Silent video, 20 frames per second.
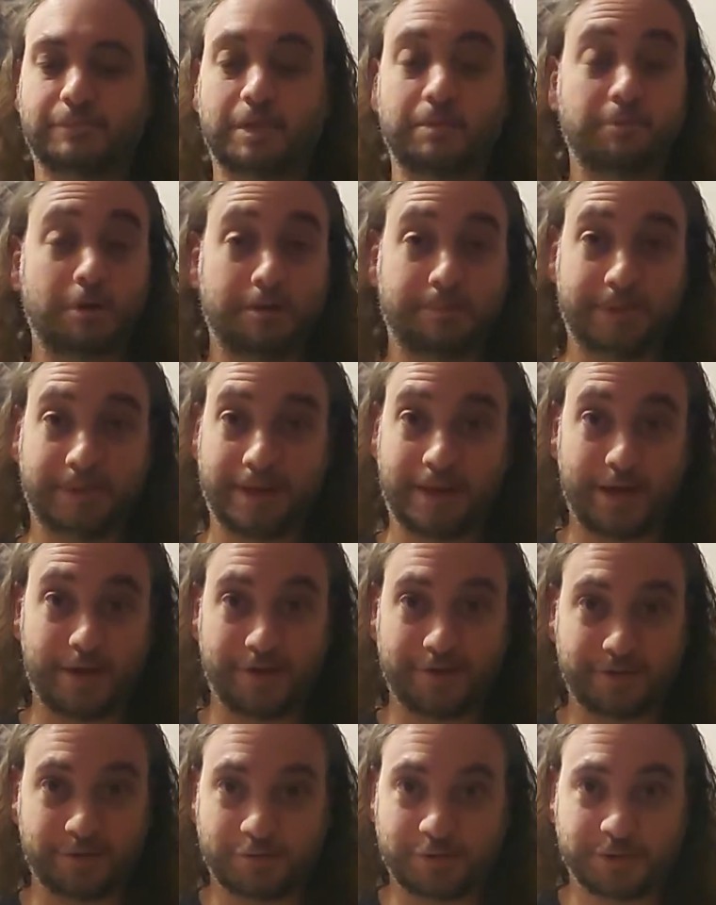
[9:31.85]
probably
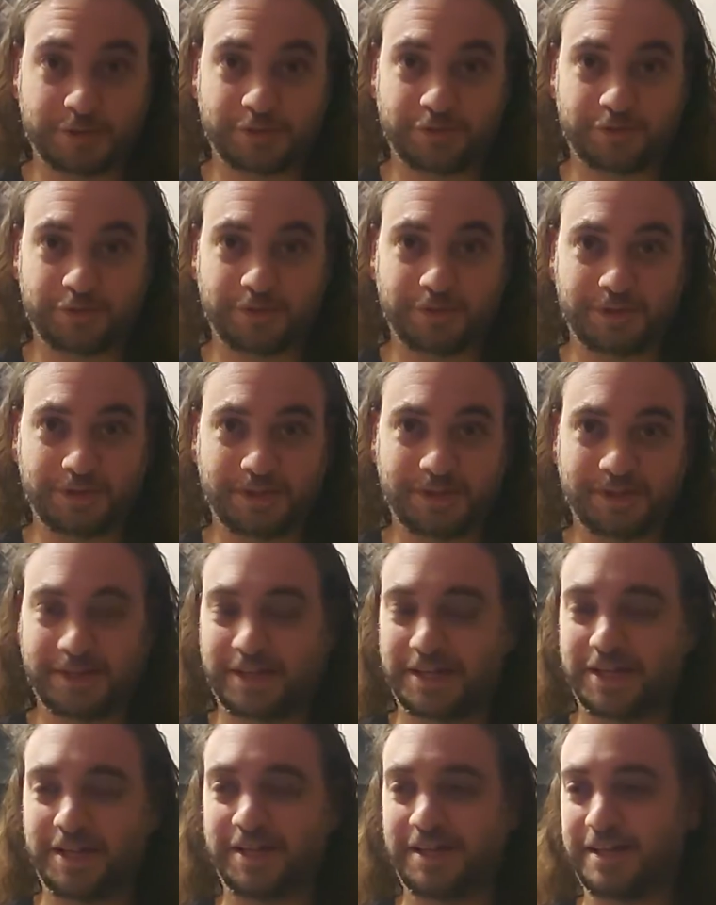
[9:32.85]
hiring Christopher Lee,
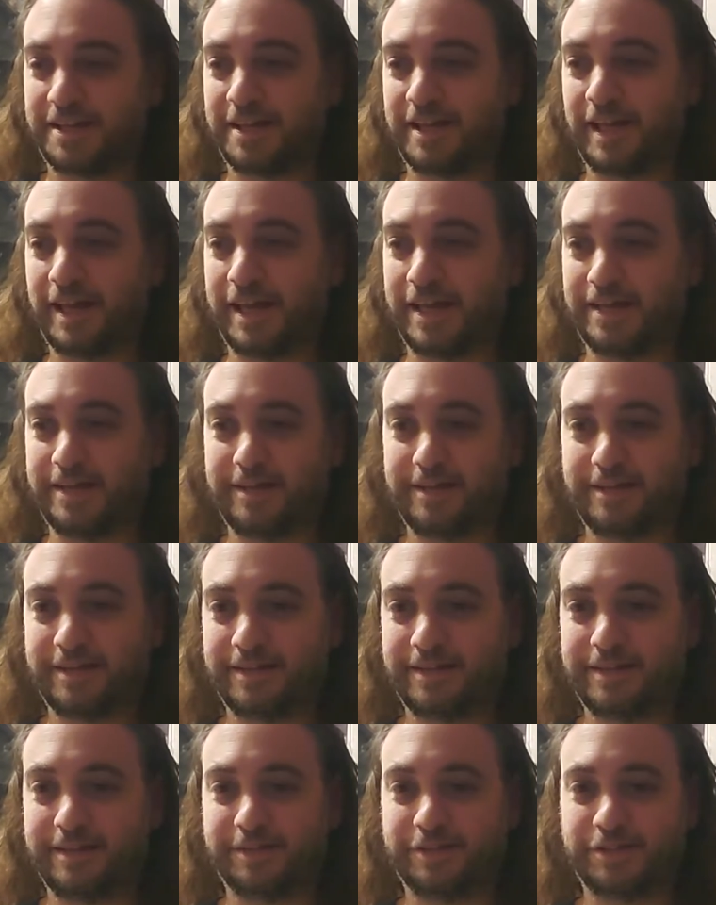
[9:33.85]
and
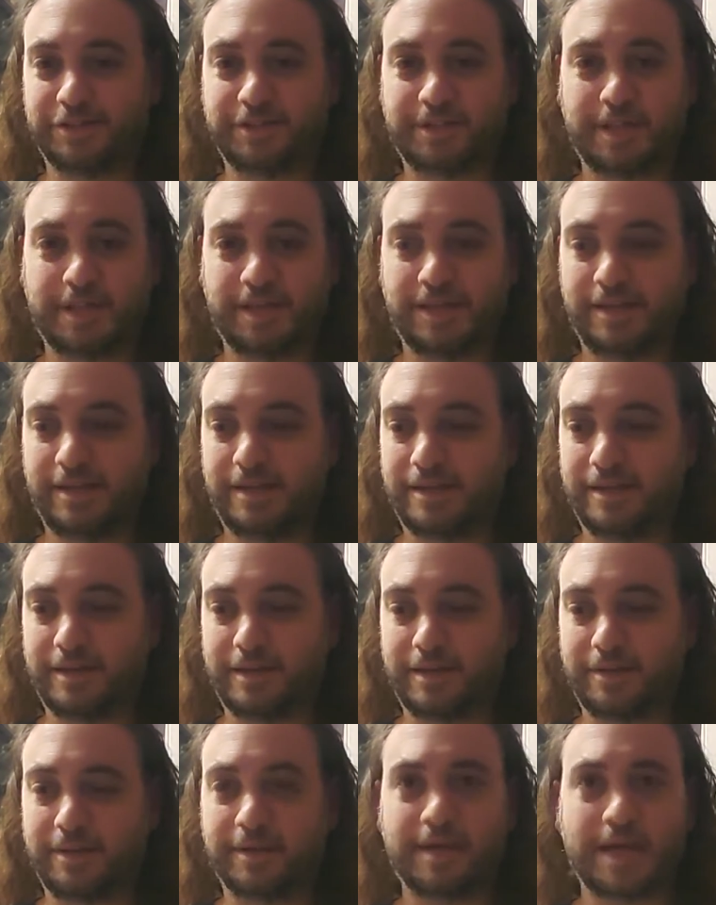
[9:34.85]
just the,
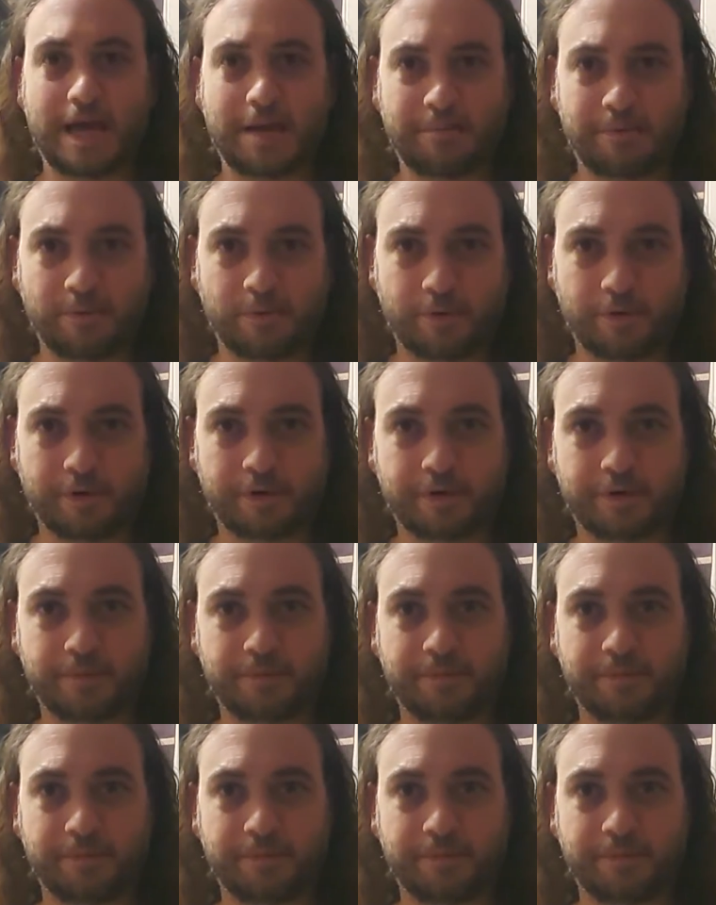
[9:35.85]
you know, the camera work.